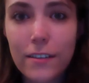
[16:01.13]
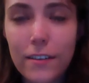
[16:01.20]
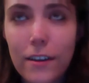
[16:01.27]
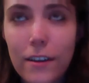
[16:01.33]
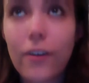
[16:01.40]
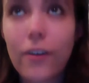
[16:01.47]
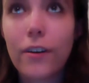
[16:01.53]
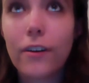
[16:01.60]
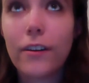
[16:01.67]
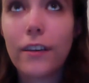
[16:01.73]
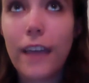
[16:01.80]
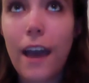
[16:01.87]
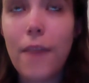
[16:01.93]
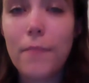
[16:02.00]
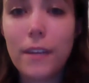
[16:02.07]

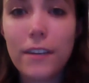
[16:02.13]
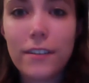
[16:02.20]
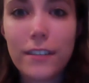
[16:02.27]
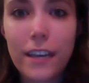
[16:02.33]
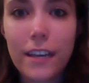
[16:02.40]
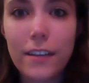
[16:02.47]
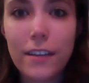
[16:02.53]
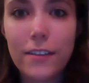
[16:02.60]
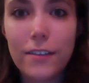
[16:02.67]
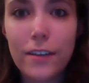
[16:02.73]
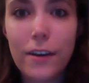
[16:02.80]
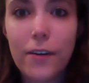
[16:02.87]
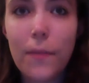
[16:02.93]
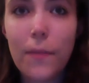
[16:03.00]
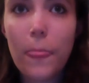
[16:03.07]
I'm nearsighted,
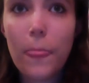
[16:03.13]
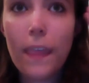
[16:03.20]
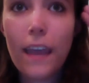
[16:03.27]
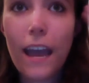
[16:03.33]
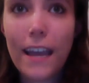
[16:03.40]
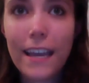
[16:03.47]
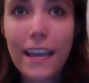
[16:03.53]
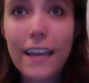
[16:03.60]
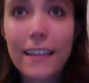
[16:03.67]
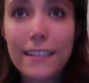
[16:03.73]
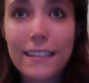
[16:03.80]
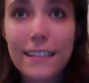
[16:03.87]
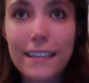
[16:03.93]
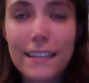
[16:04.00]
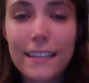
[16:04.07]
so I can't
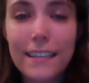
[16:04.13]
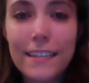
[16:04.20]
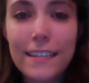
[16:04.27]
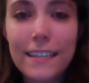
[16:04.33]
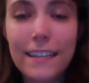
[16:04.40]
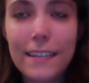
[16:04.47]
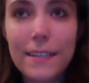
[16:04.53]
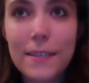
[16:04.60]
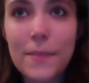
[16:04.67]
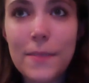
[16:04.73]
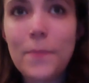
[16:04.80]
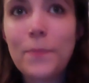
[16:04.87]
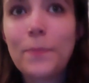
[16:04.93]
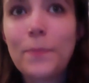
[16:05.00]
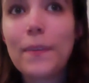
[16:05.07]
see in the distance.
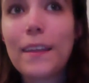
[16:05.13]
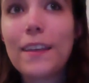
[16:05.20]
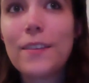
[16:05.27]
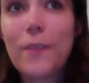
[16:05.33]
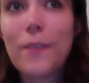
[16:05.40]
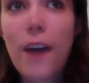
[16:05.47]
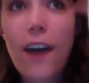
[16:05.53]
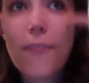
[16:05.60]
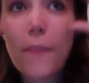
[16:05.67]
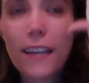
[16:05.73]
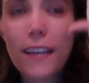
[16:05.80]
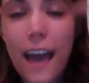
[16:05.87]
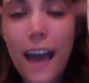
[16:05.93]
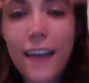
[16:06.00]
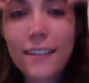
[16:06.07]
So I'll have my
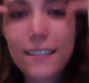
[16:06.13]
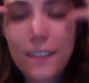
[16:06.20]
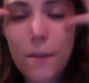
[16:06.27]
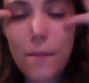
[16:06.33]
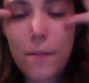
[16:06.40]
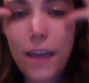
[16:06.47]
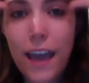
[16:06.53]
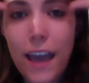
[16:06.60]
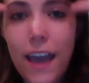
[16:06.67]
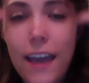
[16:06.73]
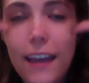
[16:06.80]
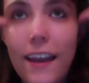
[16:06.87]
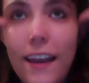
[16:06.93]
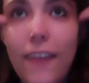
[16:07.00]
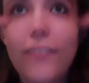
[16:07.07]
glasses on my
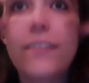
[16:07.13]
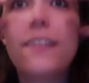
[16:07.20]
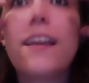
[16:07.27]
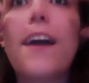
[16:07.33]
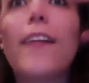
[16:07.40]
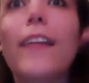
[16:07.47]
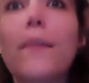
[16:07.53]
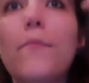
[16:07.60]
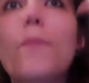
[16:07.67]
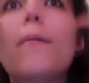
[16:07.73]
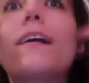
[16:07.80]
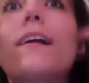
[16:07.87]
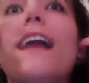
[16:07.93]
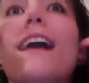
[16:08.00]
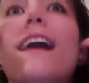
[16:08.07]
head, and I'll like put
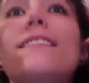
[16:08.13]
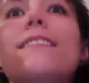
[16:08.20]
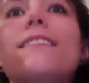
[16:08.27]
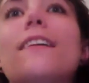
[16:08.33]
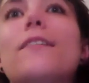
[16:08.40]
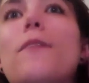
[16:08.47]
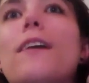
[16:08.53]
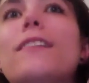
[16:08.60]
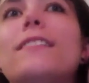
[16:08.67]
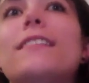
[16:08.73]
my glasses on to watch the